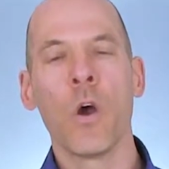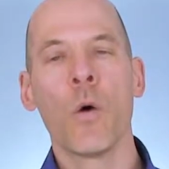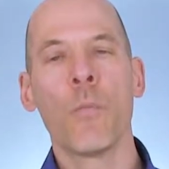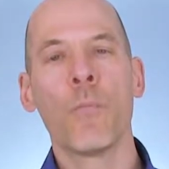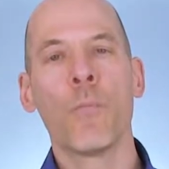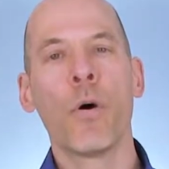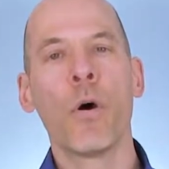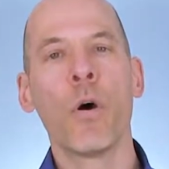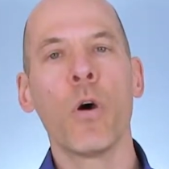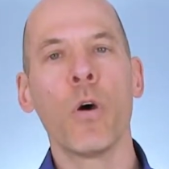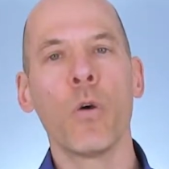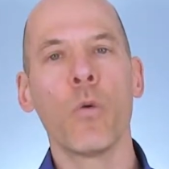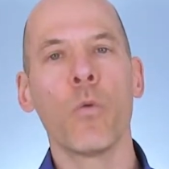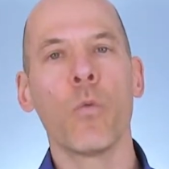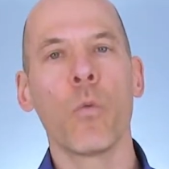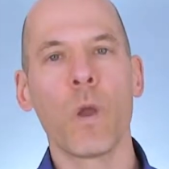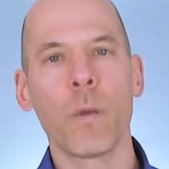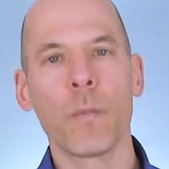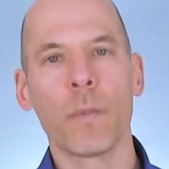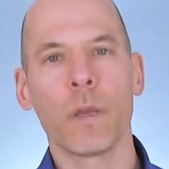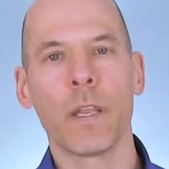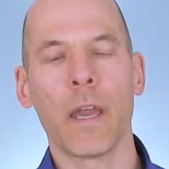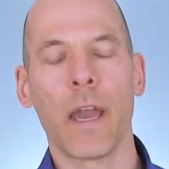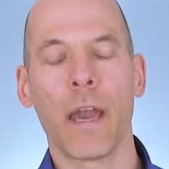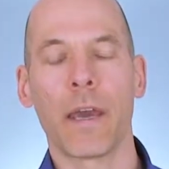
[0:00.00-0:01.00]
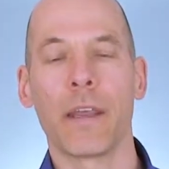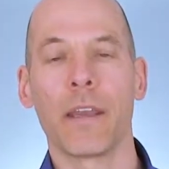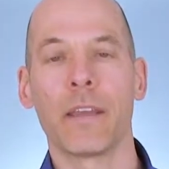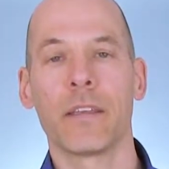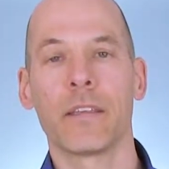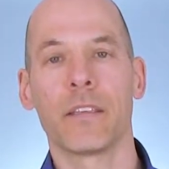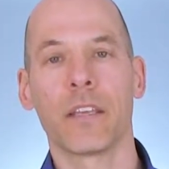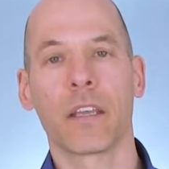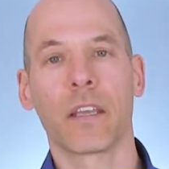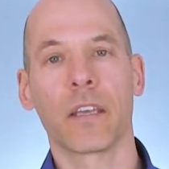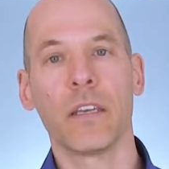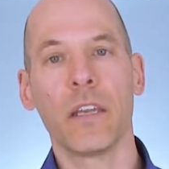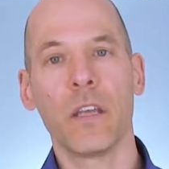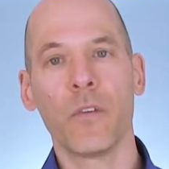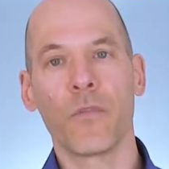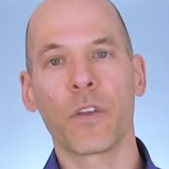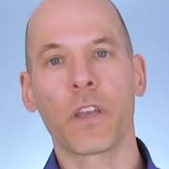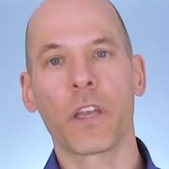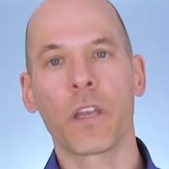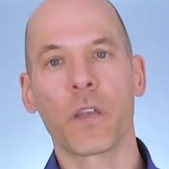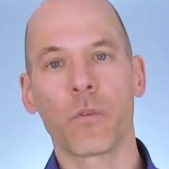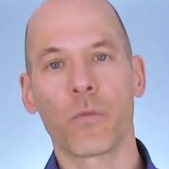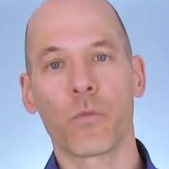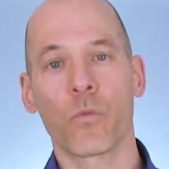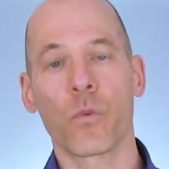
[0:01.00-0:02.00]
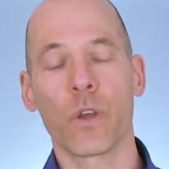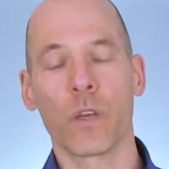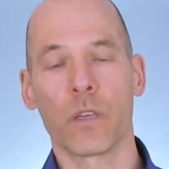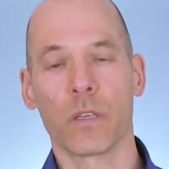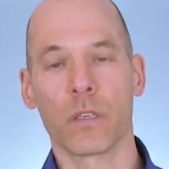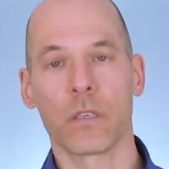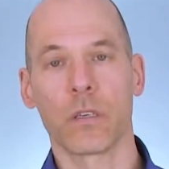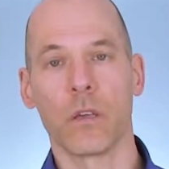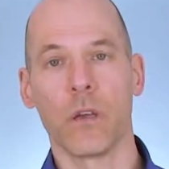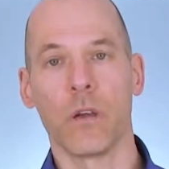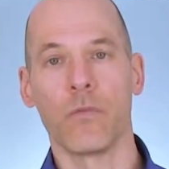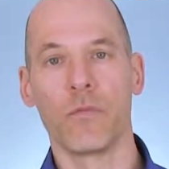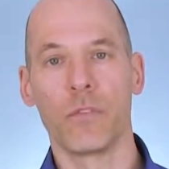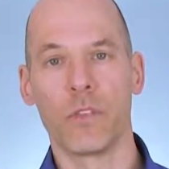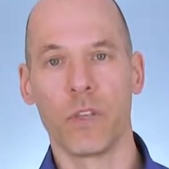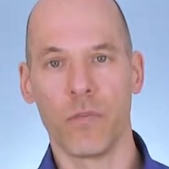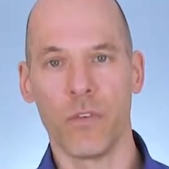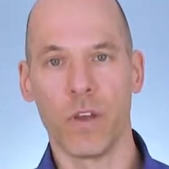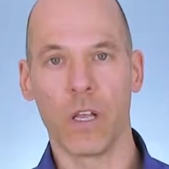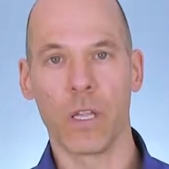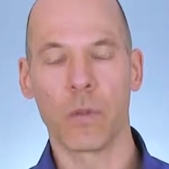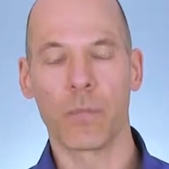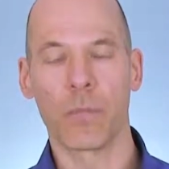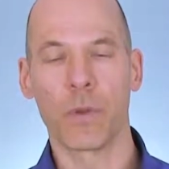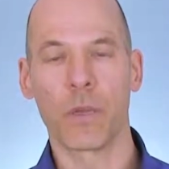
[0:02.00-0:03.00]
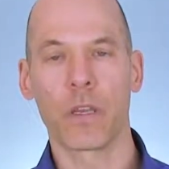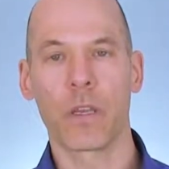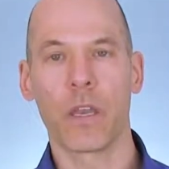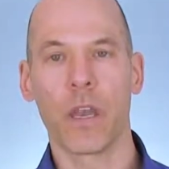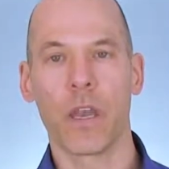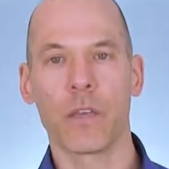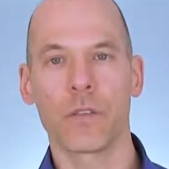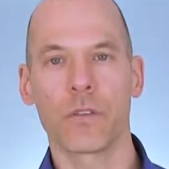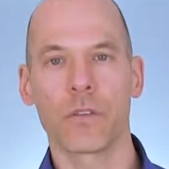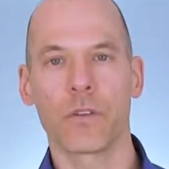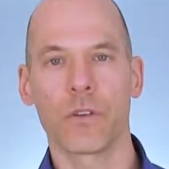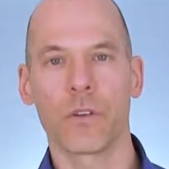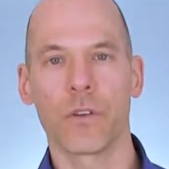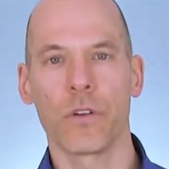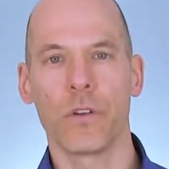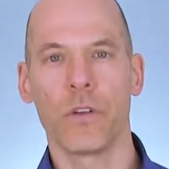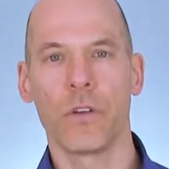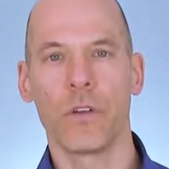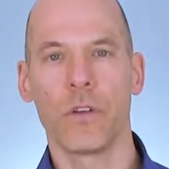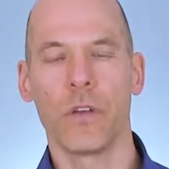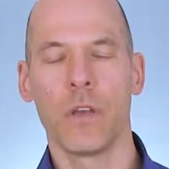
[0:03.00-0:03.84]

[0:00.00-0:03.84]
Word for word: put women at a significant risk of developing cancer.